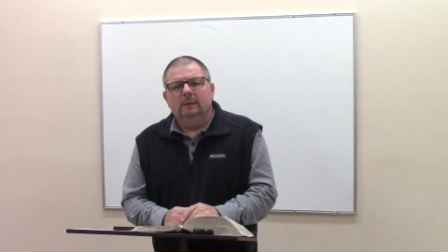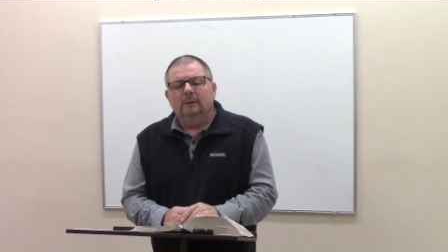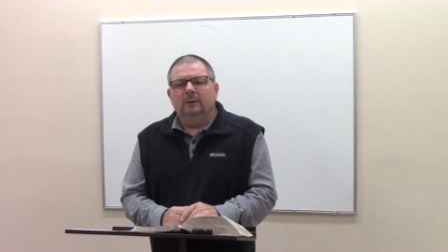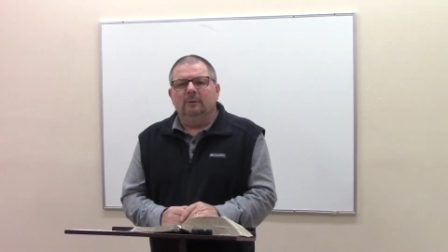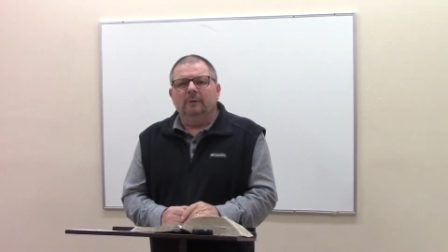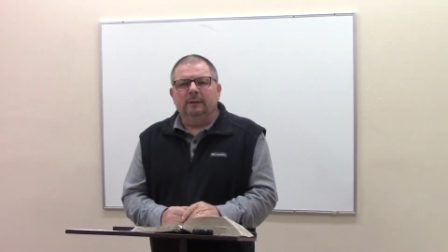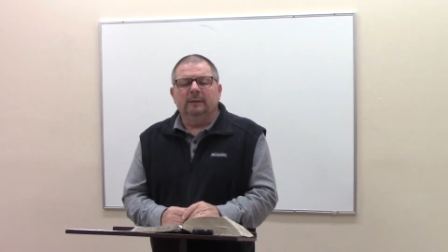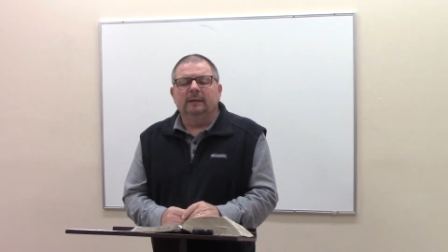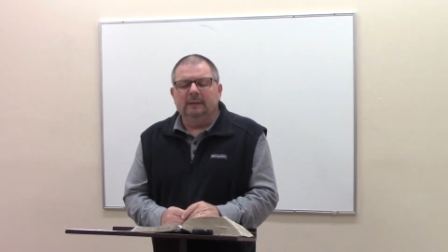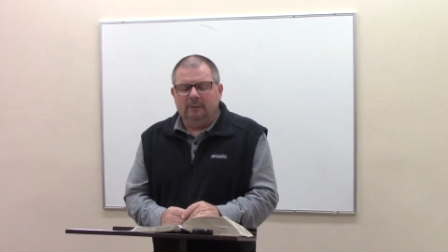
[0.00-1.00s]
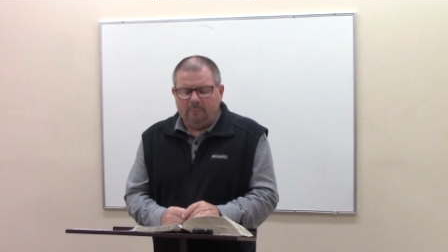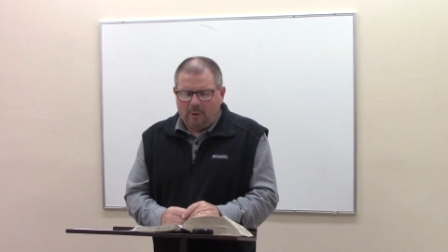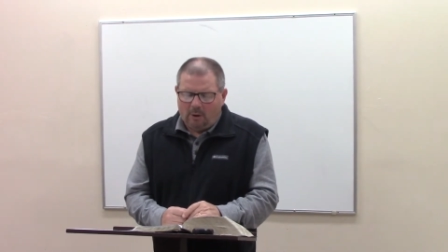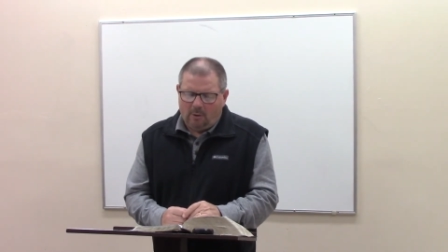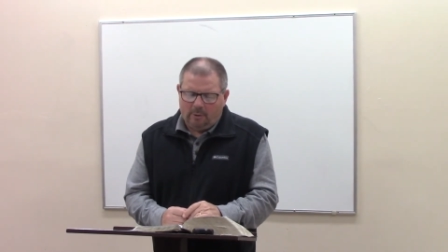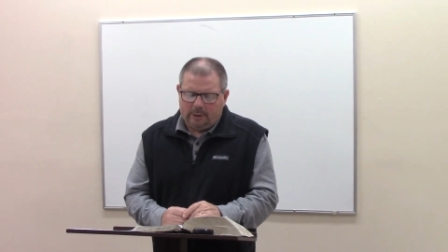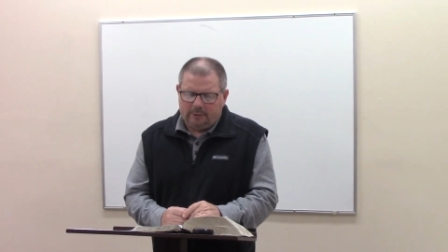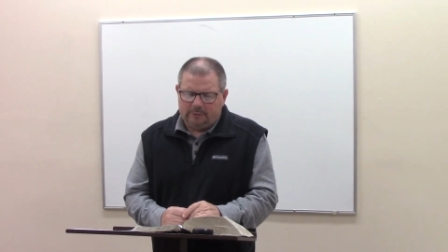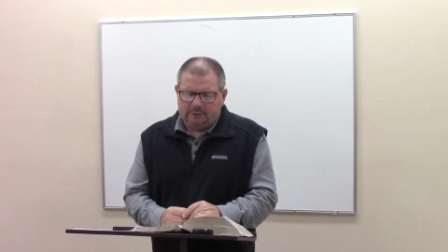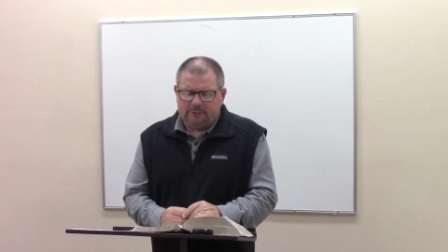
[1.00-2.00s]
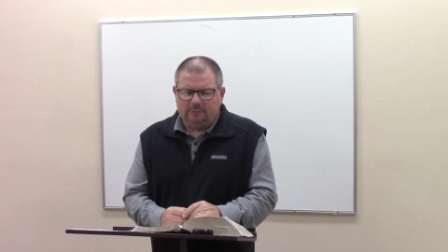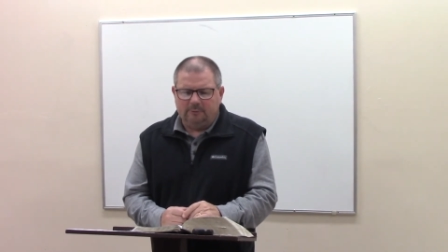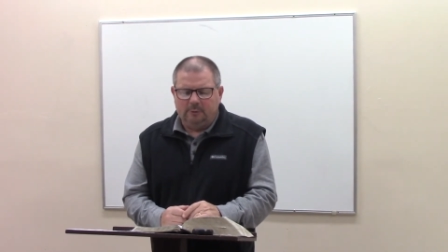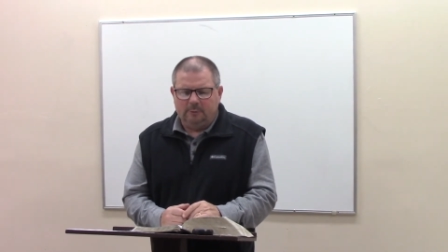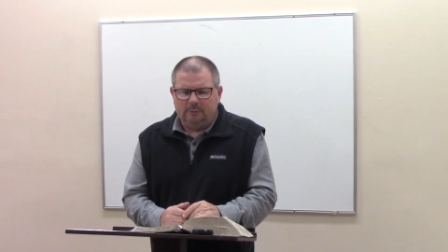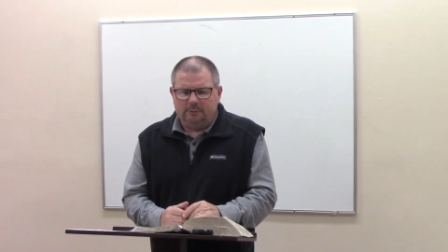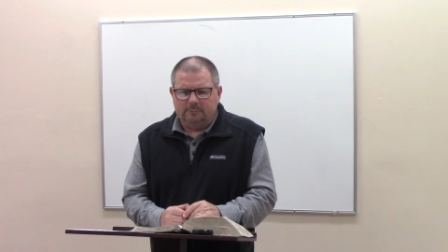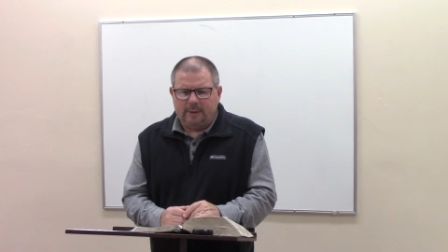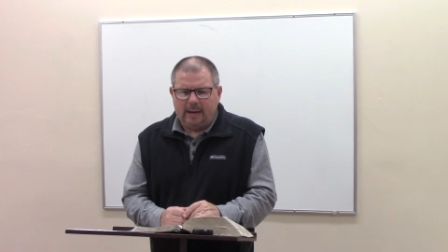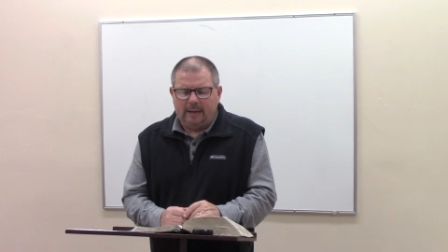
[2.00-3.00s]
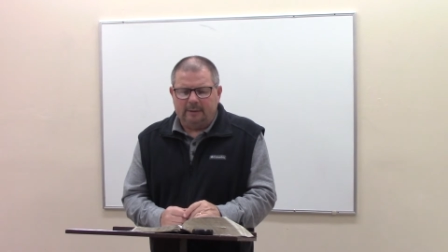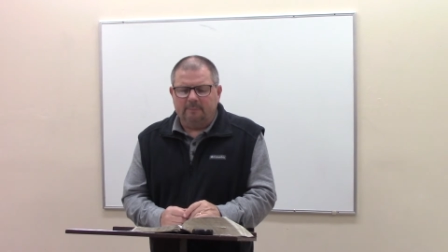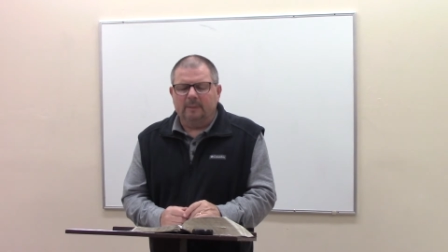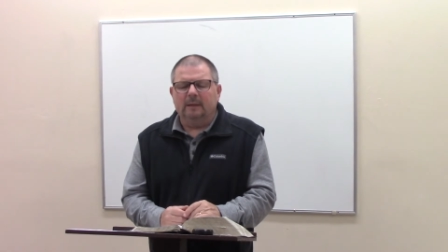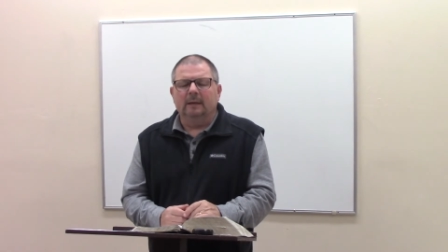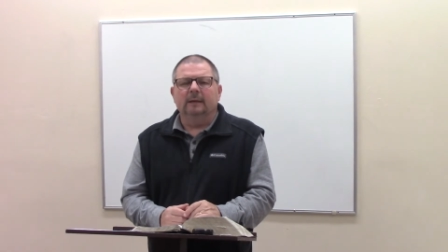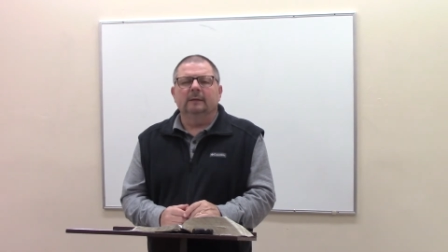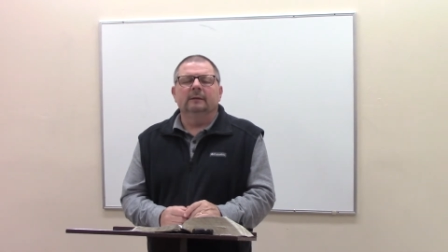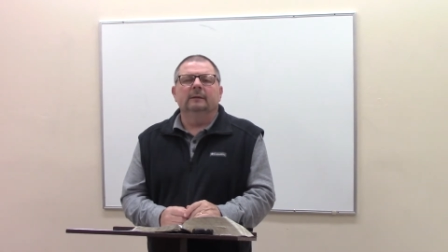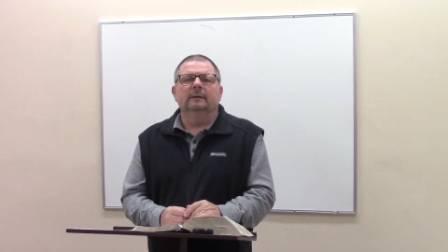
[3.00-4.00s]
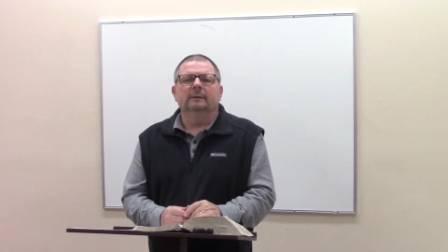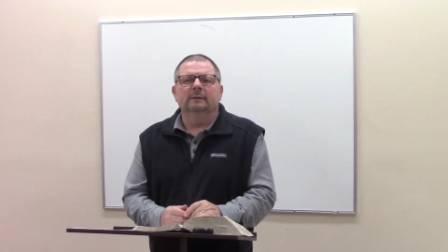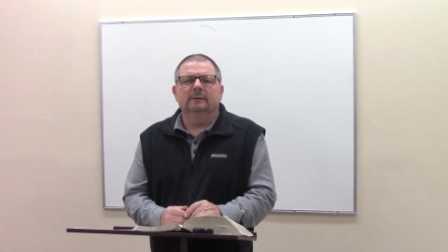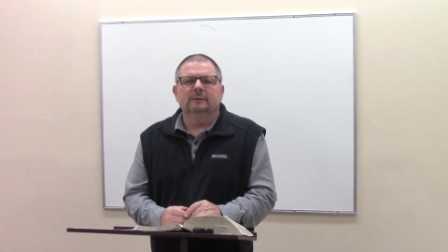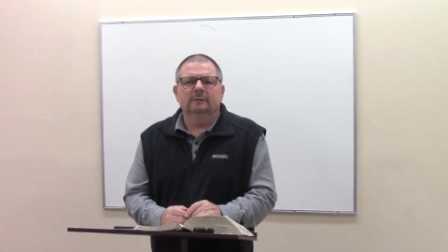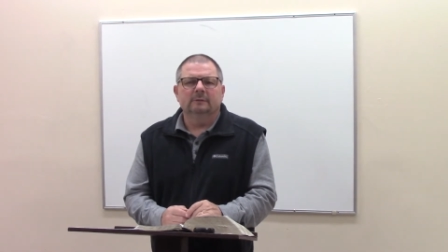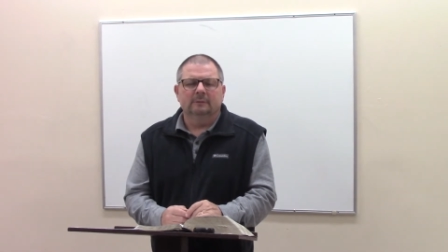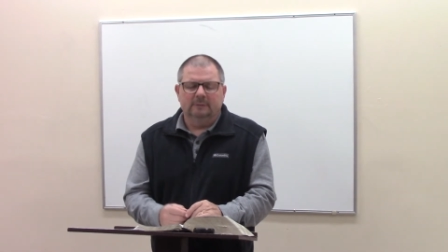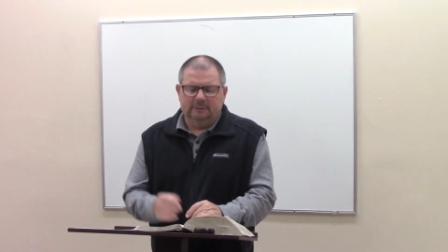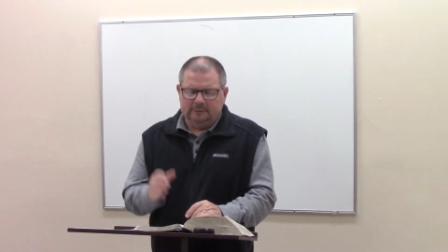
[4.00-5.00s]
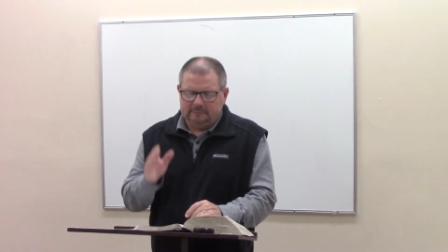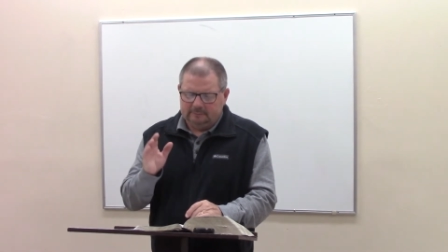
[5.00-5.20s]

You know, they, they did a poll here just a few years back, and uh, the, the